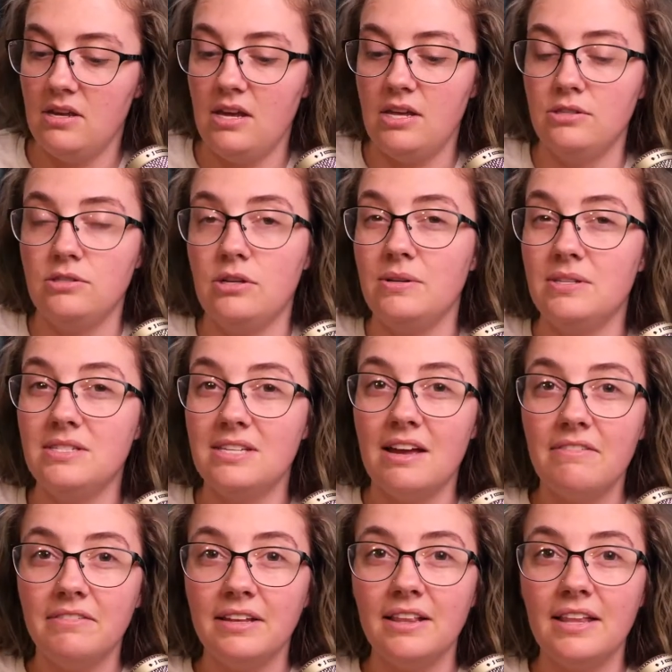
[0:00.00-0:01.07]
And so it's
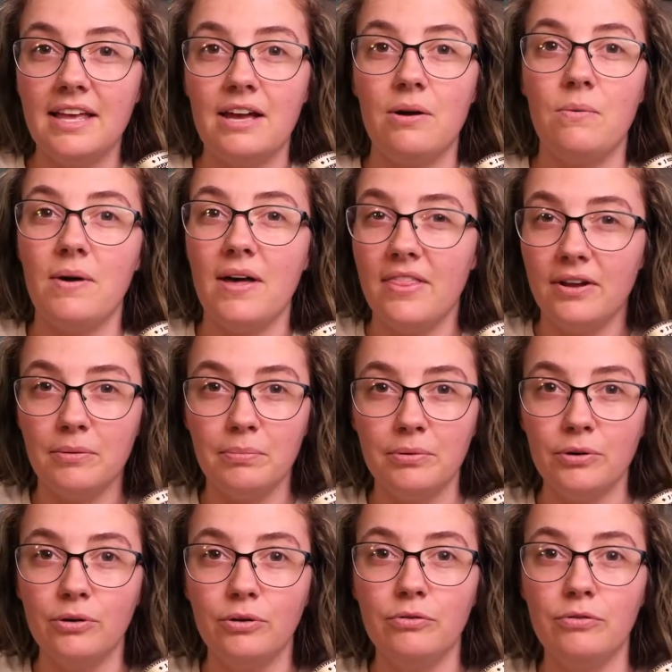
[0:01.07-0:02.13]
definitely like a
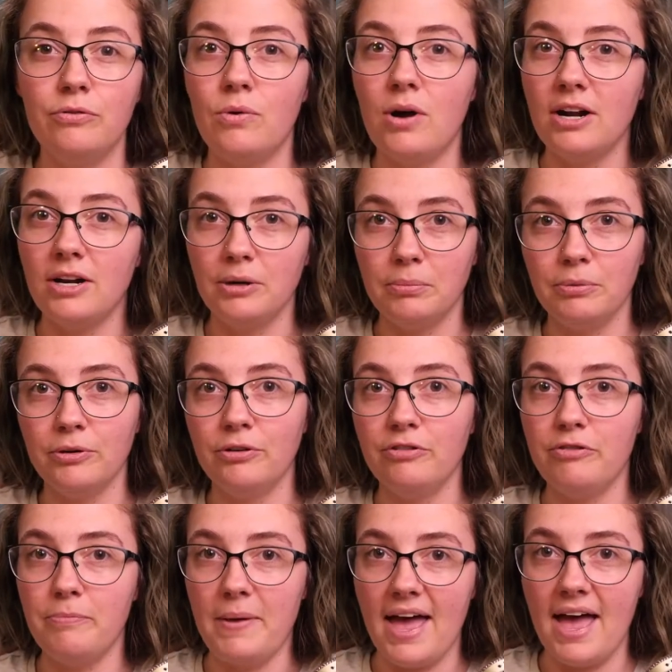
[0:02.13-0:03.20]
weatherproof,
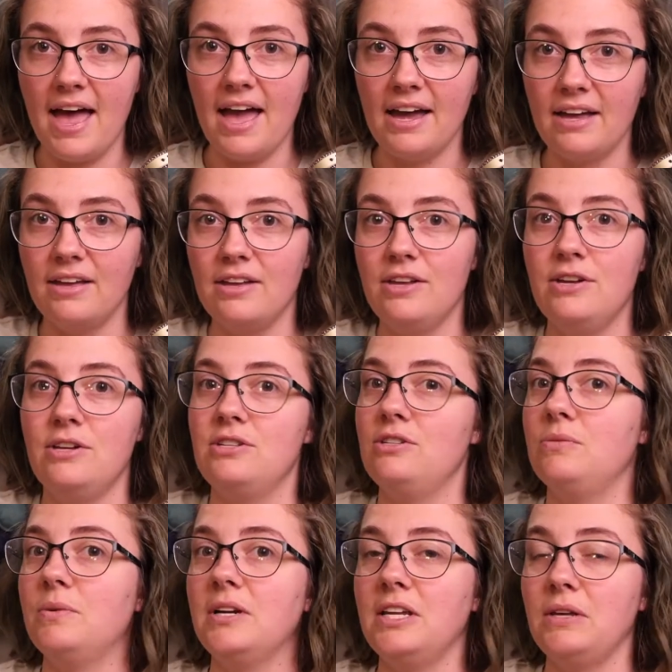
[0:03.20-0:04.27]
waterproof bag to
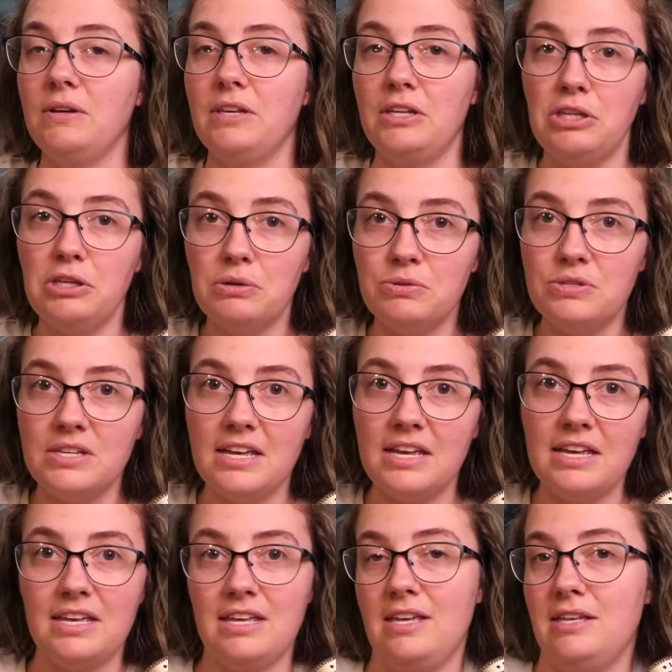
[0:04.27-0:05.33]
where you can use
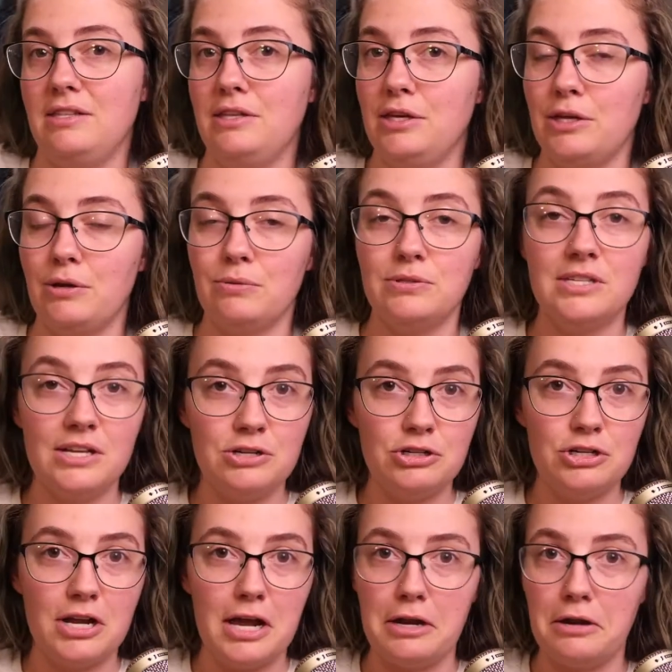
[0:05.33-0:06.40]
it in, you know,
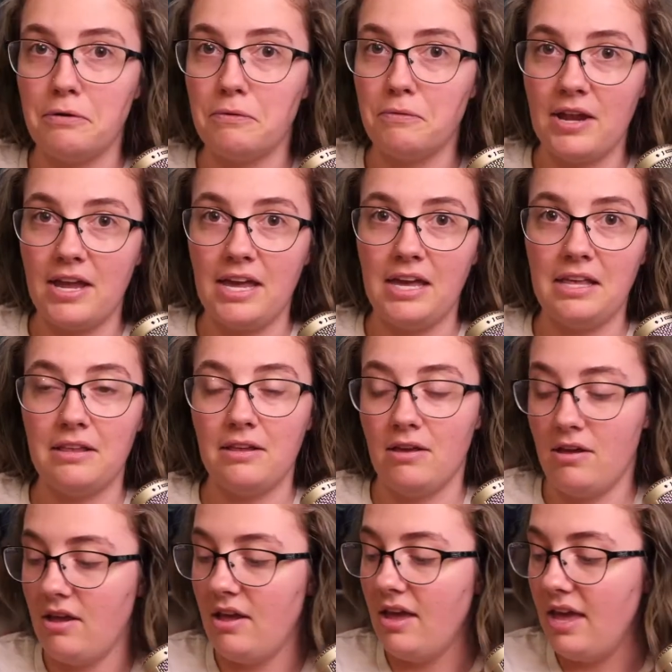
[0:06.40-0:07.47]
sunshine or rain,
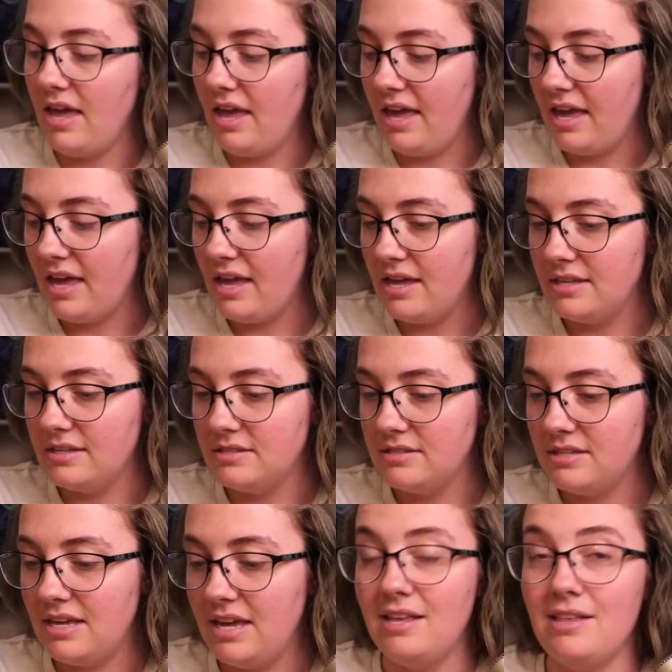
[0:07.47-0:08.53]
and
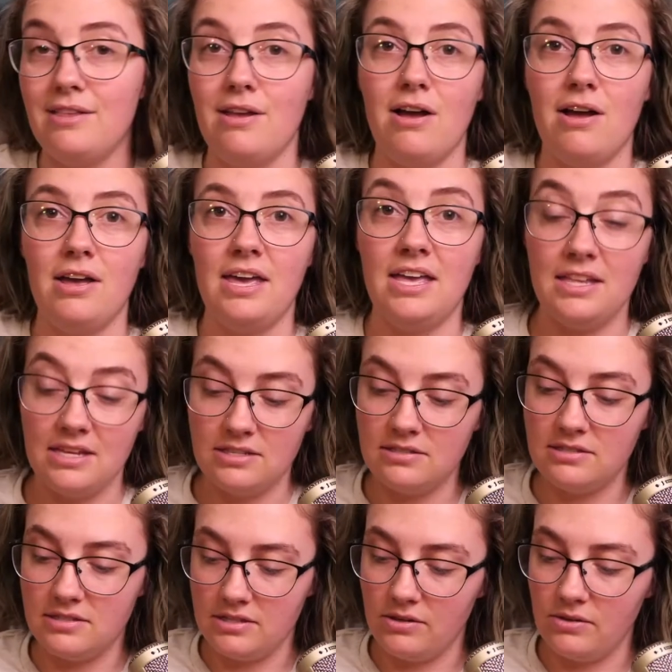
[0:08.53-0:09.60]
it
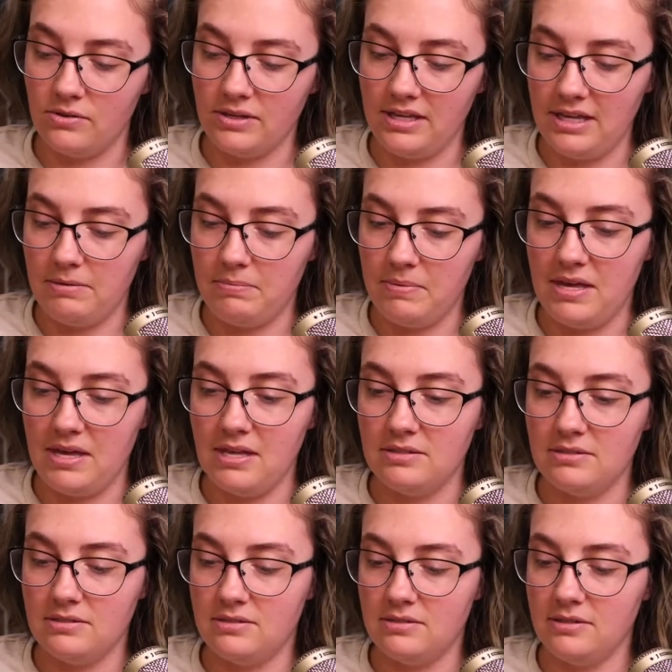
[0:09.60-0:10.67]
still keep
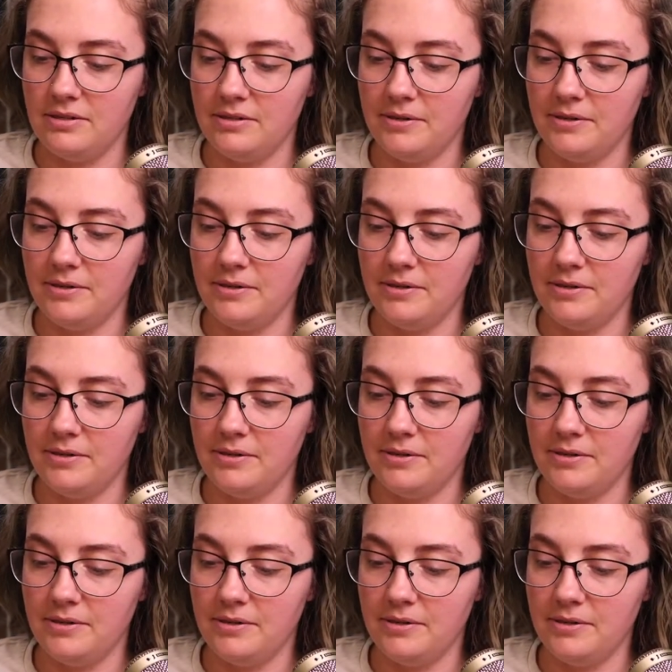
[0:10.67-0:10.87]
its